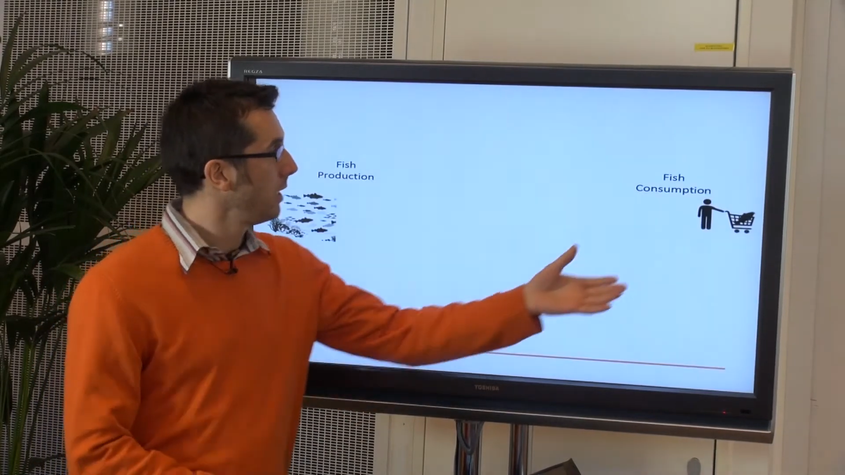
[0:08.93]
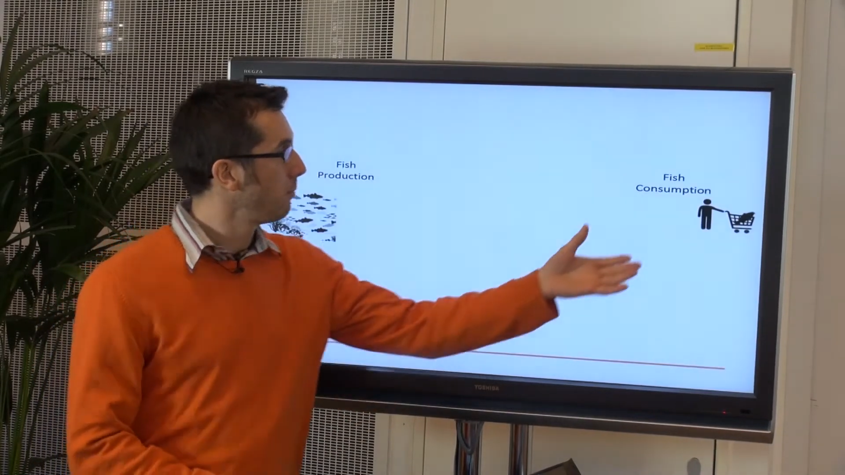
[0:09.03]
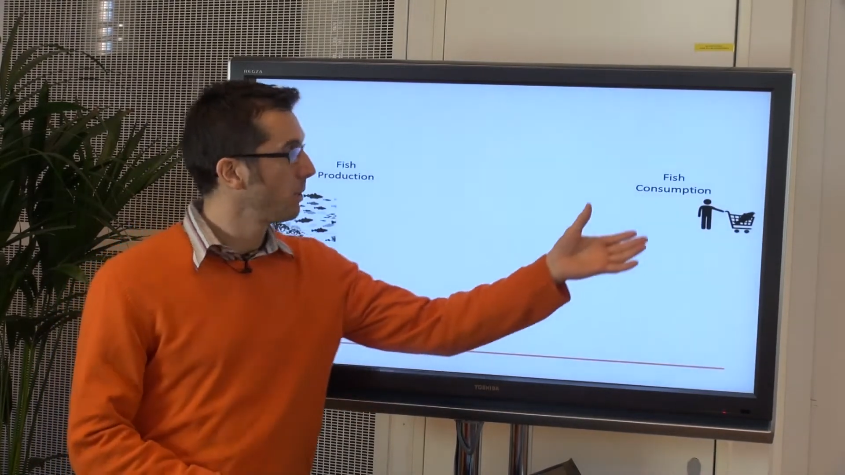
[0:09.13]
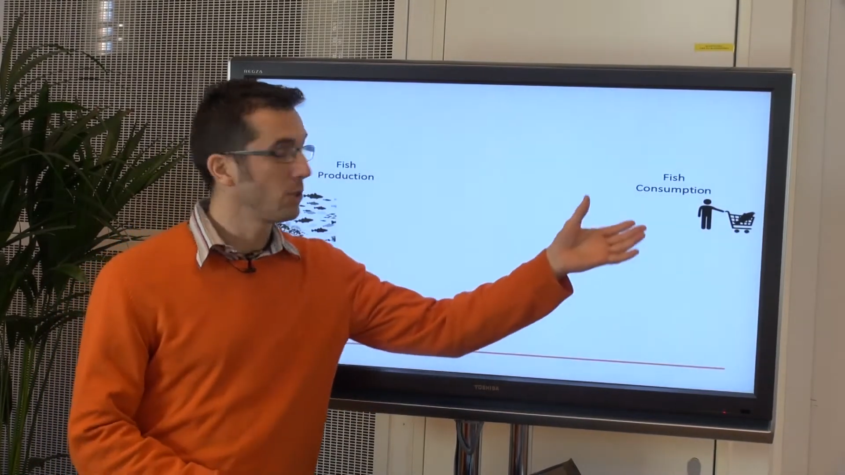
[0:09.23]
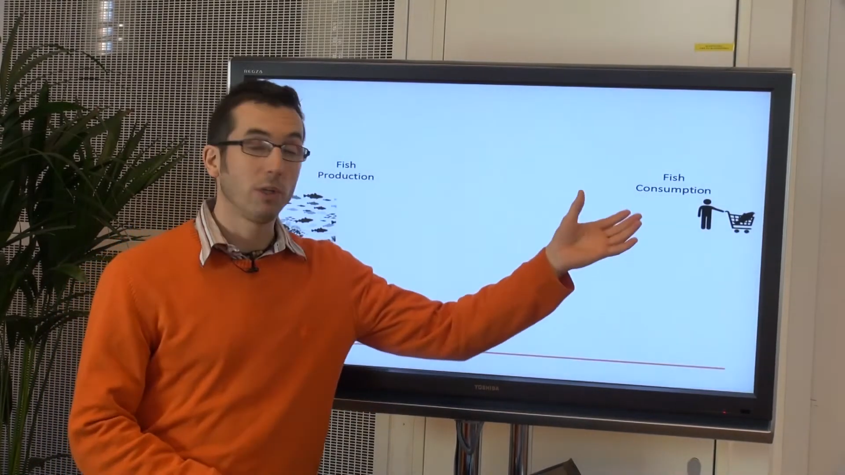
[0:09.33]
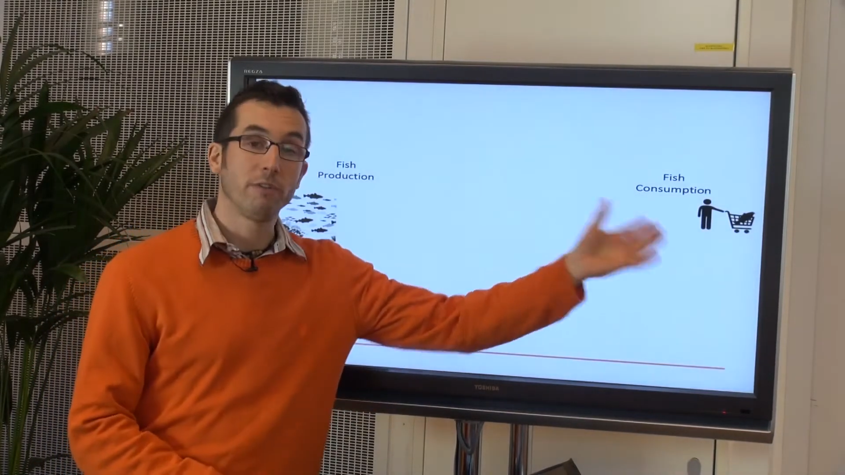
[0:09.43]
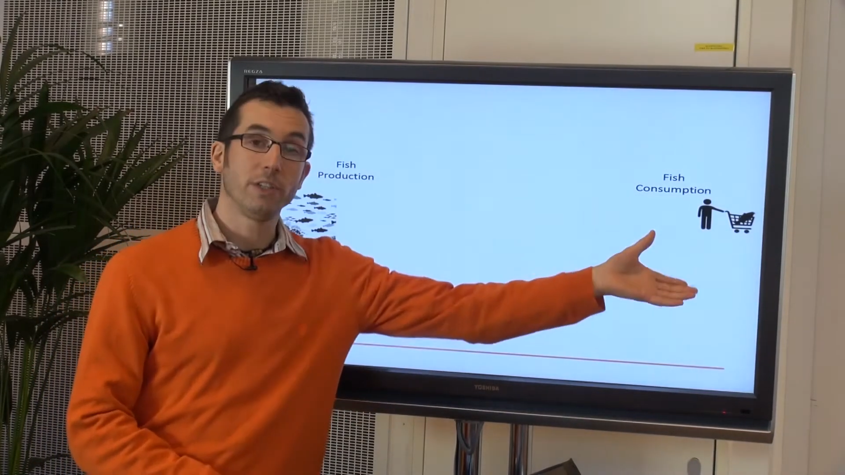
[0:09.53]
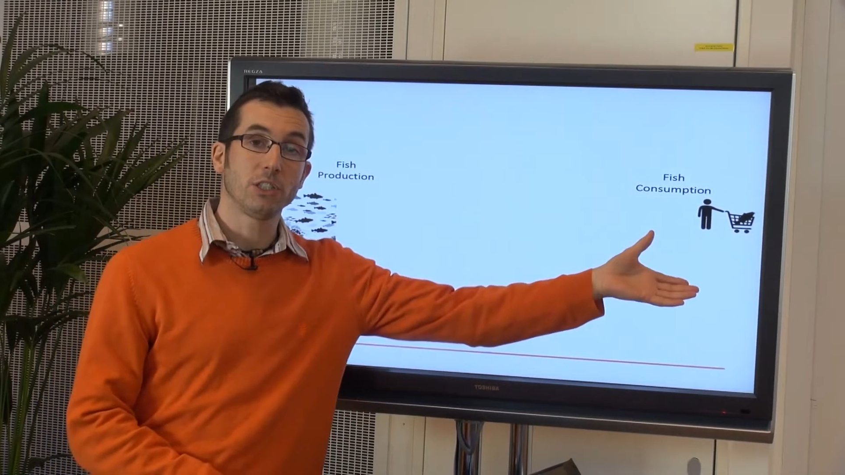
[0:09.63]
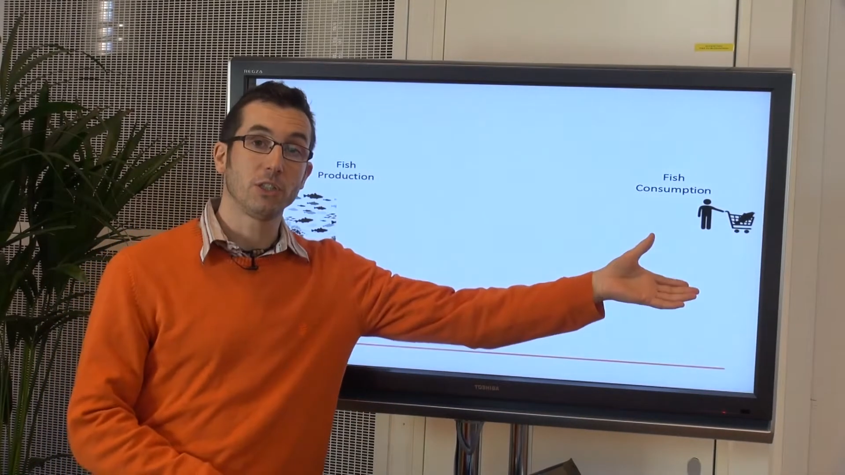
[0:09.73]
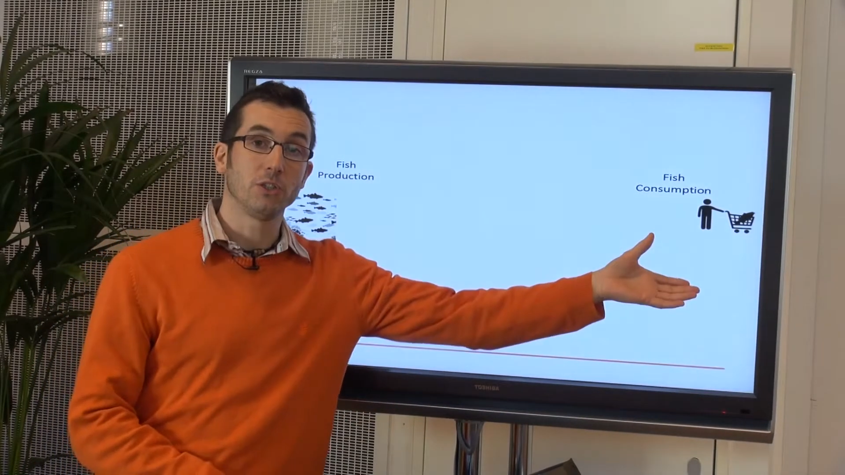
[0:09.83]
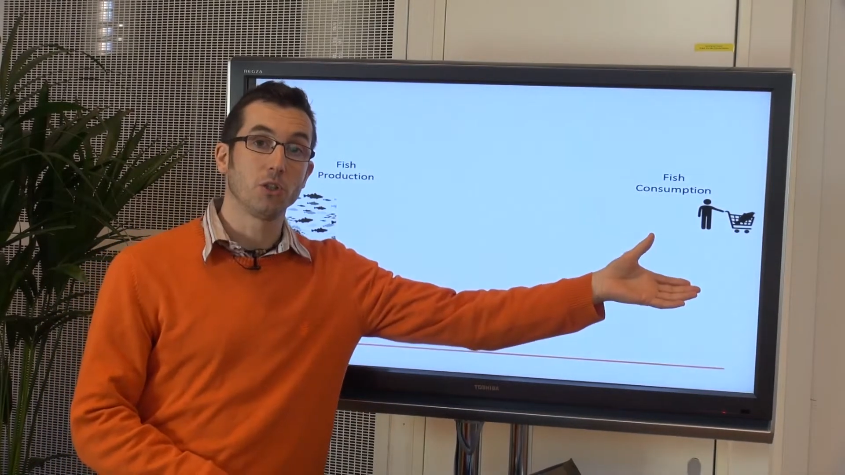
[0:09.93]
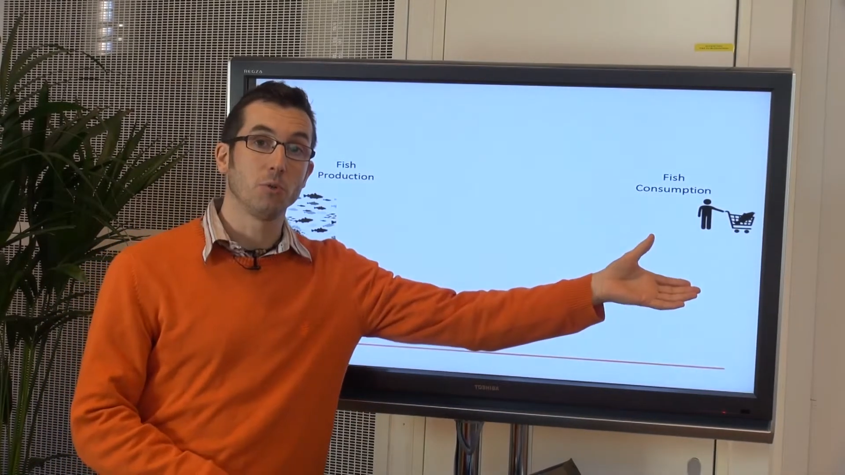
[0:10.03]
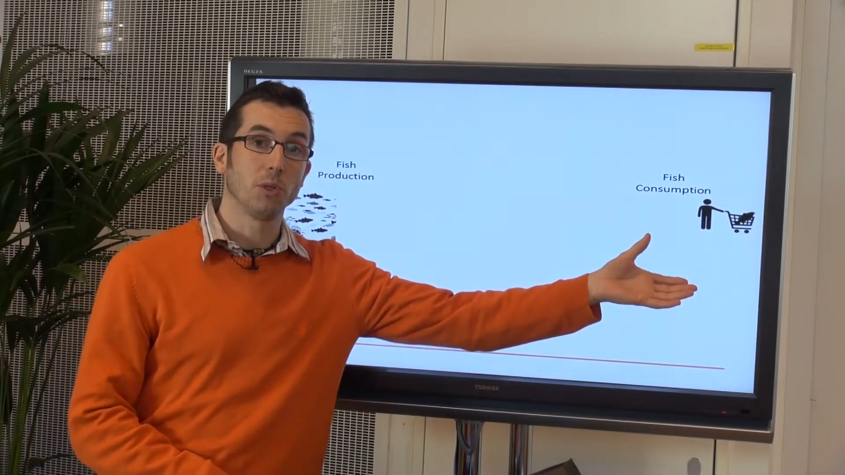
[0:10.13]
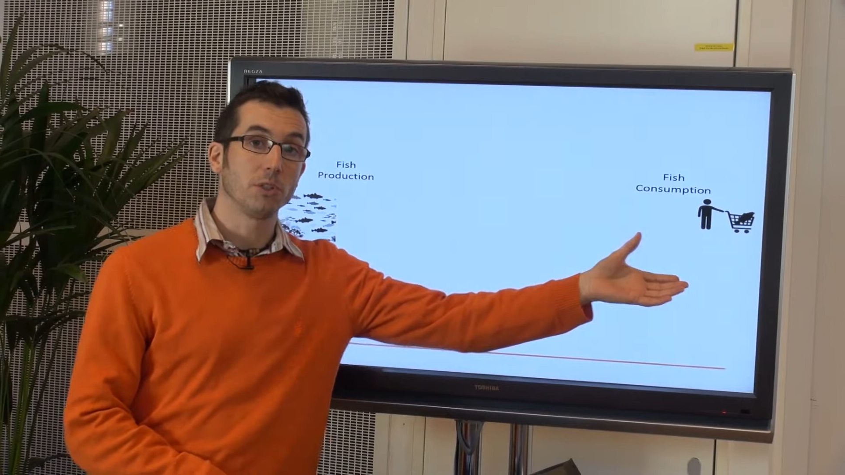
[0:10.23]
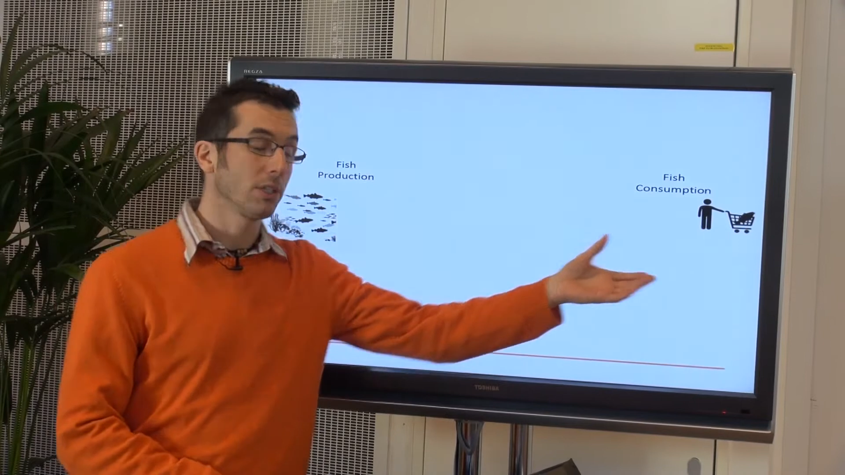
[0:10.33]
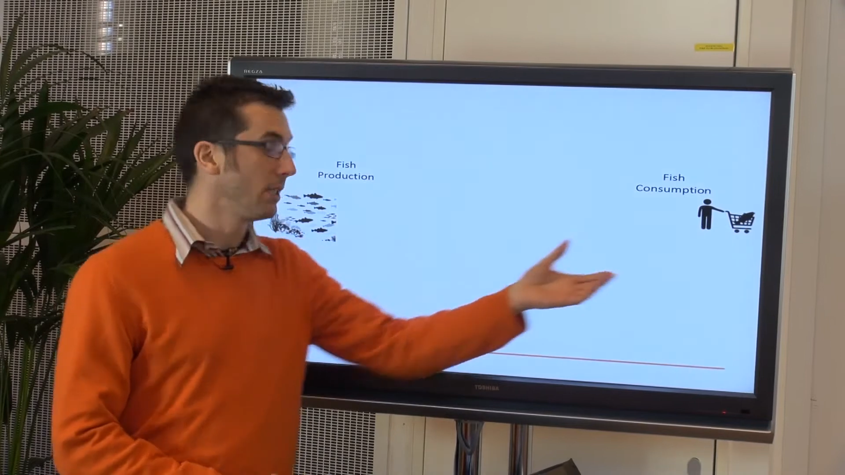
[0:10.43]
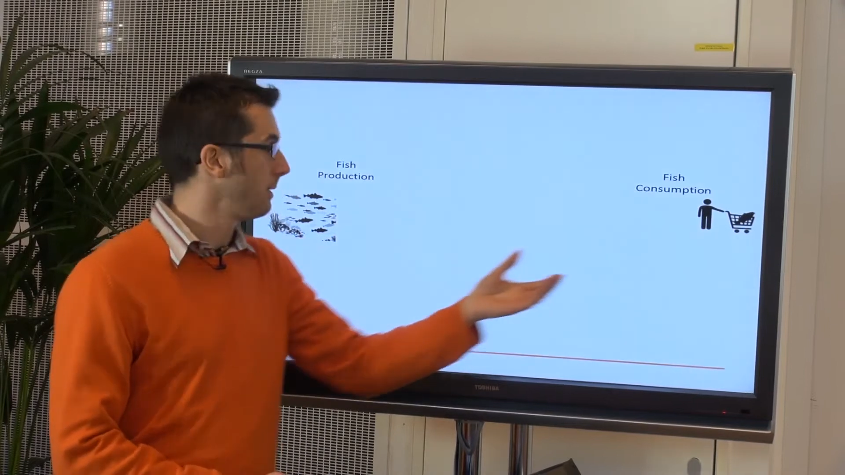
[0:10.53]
between fish consumers